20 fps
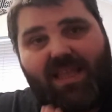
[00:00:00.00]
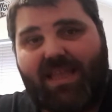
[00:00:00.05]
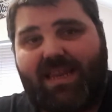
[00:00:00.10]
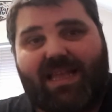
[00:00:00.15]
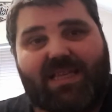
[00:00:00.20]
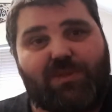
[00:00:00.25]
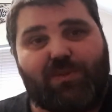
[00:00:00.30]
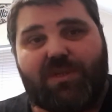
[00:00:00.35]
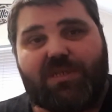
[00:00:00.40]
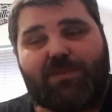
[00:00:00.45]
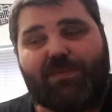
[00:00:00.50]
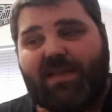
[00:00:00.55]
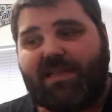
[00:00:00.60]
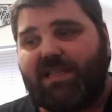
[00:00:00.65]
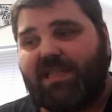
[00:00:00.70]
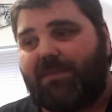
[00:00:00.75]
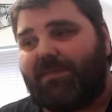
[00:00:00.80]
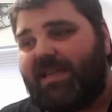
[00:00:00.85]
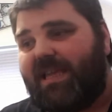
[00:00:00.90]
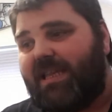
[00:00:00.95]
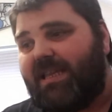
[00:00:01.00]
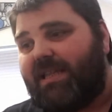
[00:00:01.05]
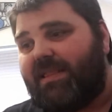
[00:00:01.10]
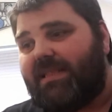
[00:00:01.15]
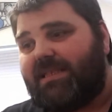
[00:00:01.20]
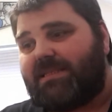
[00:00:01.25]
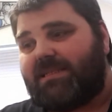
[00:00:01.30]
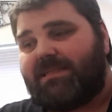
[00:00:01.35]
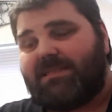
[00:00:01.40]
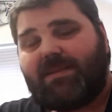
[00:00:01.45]
And as we explained at the beginning,
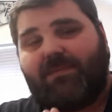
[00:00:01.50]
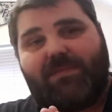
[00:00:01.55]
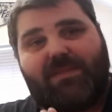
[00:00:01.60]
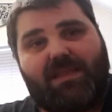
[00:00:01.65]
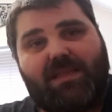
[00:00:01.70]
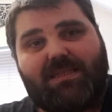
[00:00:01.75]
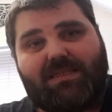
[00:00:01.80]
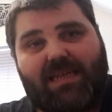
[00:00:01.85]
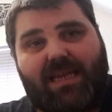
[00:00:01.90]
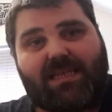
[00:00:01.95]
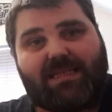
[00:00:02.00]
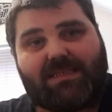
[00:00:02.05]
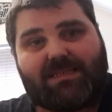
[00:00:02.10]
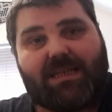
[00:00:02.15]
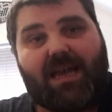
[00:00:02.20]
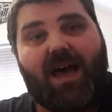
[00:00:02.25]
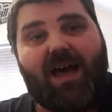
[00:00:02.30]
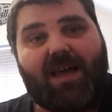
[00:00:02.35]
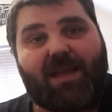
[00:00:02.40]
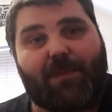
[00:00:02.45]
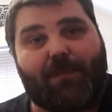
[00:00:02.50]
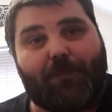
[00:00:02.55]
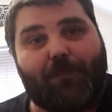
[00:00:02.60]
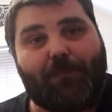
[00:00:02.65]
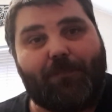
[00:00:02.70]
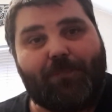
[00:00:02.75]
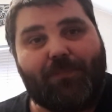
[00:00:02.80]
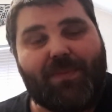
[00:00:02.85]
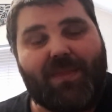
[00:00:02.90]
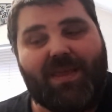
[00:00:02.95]
this is something that takes time.
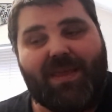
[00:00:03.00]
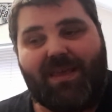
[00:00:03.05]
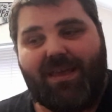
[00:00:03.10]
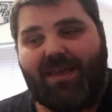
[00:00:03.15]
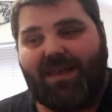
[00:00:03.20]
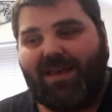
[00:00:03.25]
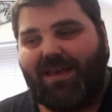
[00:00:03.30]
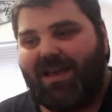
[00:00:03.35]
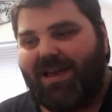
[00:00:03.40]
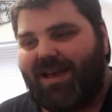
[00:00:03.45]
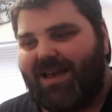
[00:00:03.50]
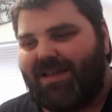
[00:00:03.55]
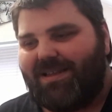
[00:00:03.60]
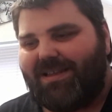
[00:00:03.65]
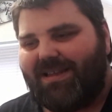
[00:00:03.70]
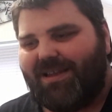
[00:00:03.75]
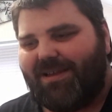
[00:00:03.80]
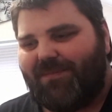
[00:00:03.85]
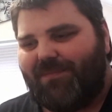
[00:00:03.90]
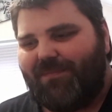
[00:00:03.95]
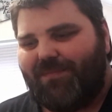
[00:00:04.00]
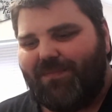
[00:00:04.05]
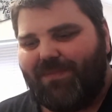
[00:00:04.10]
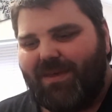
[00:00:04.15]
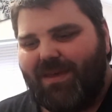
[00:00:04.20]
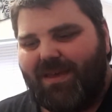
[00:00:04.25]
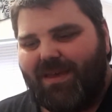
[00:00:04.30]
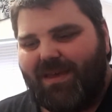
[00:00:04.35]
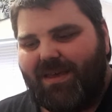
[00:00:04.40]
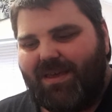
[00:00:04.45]
And
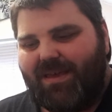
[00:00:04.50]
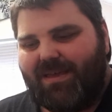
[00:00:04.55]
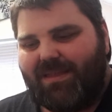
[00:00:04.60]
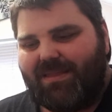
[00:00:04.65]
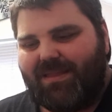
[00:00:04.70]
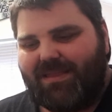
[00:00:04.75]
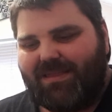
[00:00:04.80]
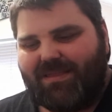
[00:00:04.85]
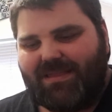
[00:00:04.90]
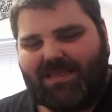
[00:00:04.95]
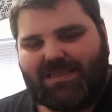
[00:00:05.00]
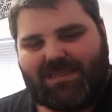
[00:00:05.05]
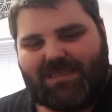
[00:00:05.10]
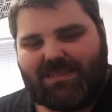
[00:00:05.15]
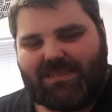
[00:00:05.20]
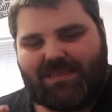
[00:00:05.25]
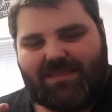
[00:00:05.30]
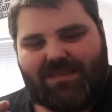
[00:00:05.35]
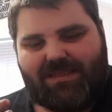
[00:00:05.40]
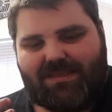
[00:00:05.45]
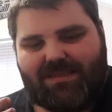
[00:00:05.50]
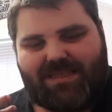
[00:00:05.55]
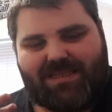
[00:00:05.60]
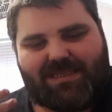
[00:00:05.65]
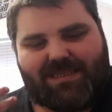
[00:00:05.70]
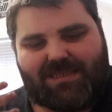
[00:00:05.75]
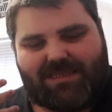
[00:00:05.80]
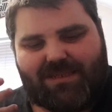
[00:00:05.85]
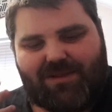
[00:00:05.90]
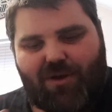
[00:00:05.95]
this
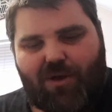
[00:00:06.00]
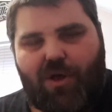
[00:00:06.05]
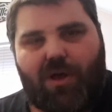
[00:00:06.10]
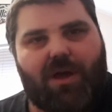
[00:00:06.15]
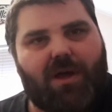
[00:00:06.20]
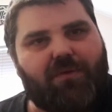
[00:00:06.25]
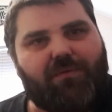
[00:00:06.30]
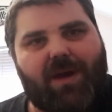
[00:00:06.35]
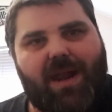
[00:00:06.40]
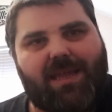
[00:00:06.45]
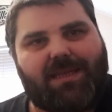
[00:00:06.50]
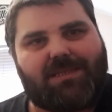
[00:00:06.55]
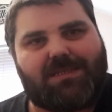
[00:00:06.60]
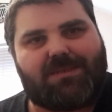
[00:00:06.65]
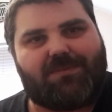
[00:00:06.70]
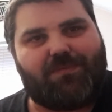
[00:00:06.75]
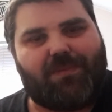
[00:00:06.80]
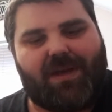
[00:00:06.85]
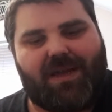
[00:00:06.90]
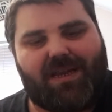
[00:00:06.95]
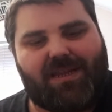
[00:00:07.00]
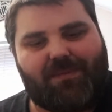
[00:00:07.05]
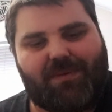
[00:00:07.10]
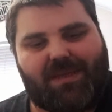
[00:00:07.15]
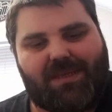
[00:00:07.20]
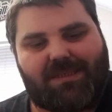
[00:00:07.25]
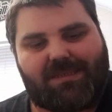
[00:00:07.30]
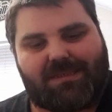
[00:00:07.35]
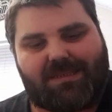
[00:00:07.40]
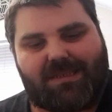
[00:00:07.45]
is not a race by any
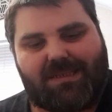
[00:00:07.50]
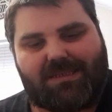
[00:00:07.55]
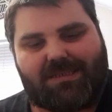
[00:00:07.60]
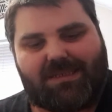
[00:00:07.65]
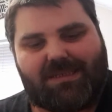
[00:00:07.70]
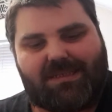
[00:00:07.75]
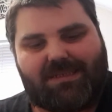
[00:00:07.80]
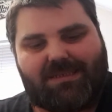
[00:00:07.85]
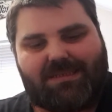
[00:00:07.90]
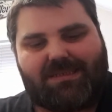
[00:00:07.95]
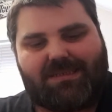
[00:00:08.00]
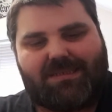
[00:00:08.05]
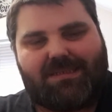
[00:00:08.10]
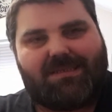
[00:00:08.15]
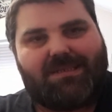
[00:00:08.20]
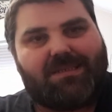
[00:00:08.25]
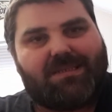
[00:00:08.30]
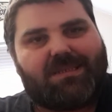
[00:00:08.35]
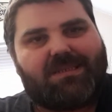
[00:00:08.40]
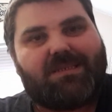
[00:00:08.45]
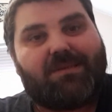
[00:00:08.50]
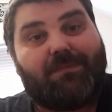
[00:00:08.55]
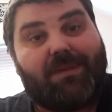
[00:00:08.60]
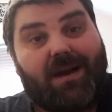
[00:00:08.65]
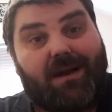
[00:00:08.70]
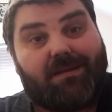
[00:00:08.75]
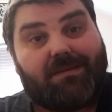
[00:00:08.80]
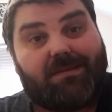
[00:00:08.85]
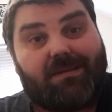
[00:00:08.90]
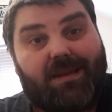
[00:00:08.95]
means. This is a
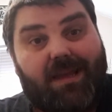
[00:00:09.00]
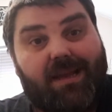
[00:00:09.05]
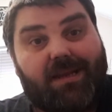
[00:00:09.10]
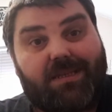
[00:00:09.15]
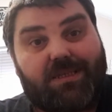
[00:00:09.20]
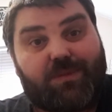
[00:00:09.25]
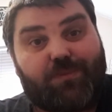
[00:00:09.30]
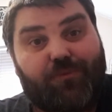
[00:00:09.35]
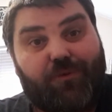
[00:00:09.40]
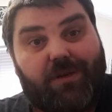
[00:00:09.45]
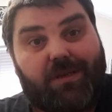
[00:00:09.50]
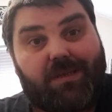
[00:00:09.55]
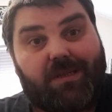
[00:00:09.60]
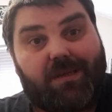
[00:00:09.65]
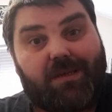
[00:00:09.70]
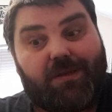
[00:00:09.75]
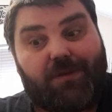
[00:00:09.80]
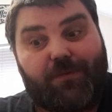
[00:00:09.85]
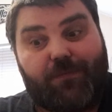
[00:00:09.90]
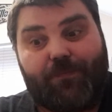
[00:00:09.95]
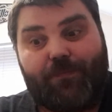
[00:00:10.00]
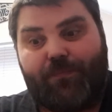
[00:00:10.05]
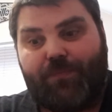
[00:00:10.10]
marathon, it ain't a sprint, you know.